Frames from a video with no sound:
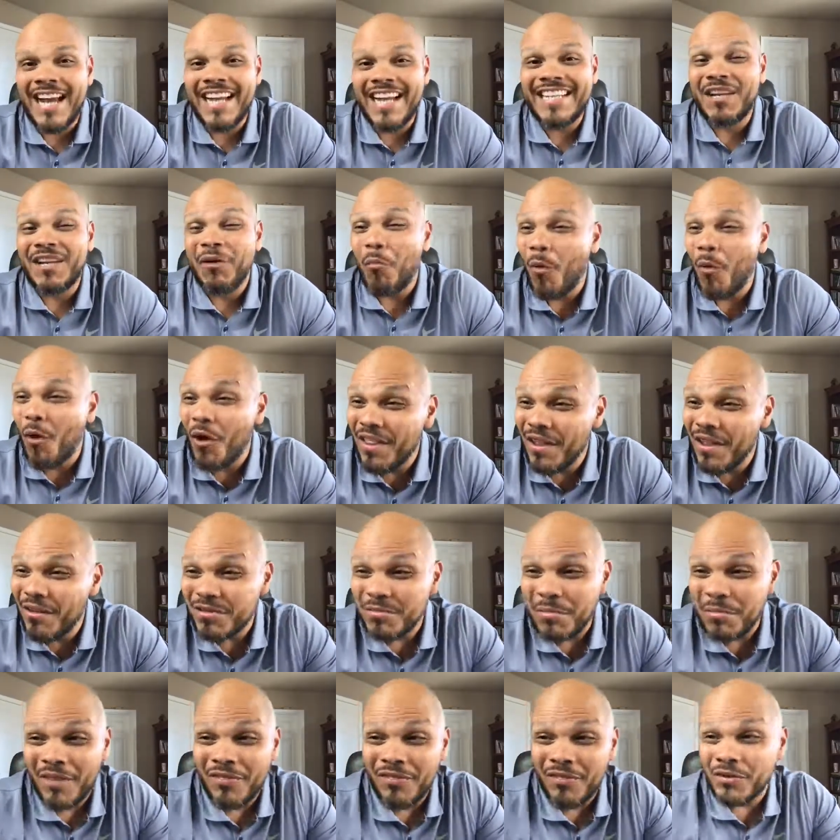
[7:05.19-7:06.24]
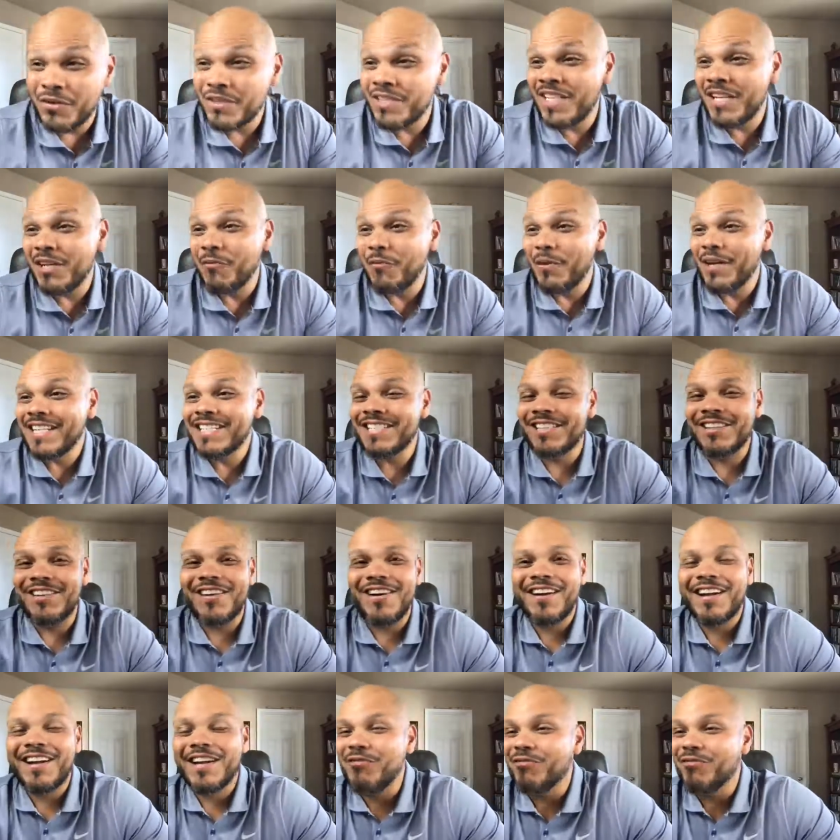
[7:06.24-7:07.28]
I did one that was about 13 weeks
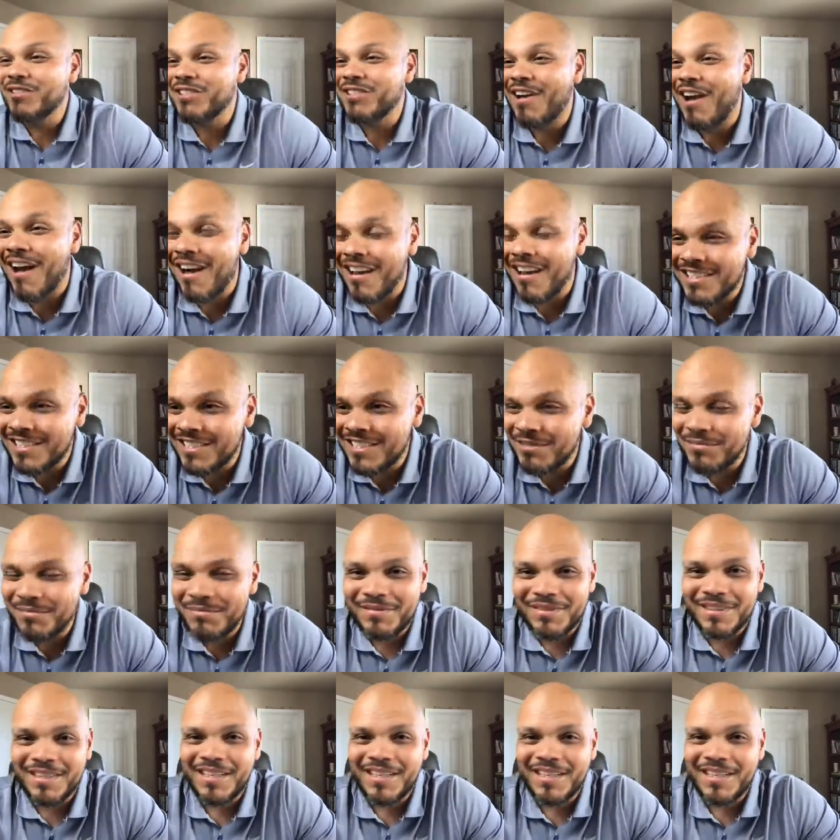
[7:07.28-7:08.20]
long. It was awesome.